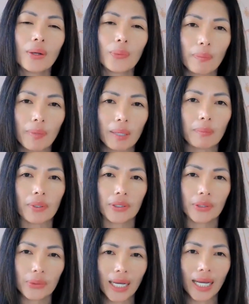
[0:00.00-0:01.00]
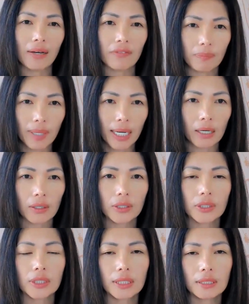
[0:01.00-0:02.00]
Remember, you have the power
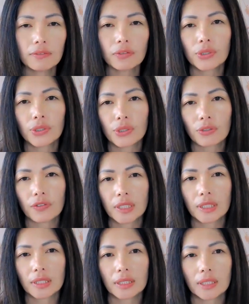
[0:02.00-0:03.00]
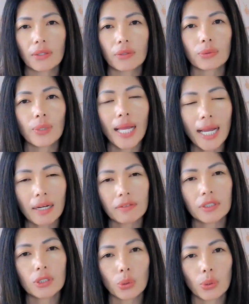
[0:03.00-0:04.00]
to influence your fertility through
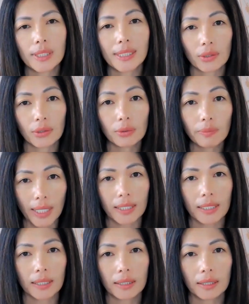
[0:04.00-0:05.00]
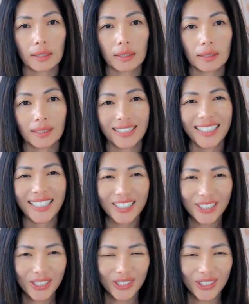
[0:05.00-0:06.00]
every choice that you make.
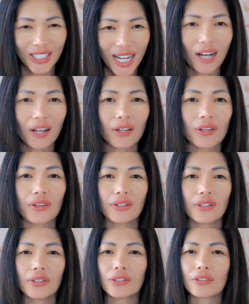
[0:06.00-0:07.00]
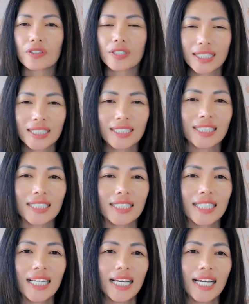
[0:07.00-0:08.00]
Here's to your health, your
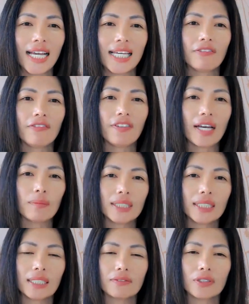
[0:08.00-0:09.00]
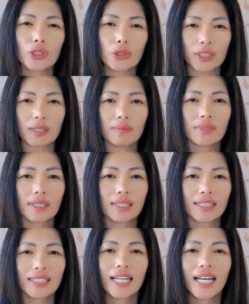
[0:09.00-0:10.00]
fertility, and the family of your dreams.
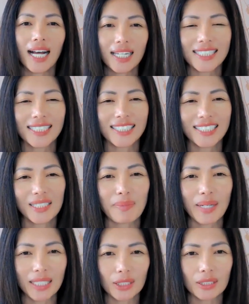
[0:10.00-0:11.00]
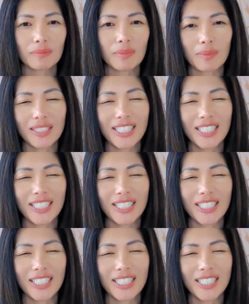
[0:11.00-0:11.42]
I'll see you in the Magical Mama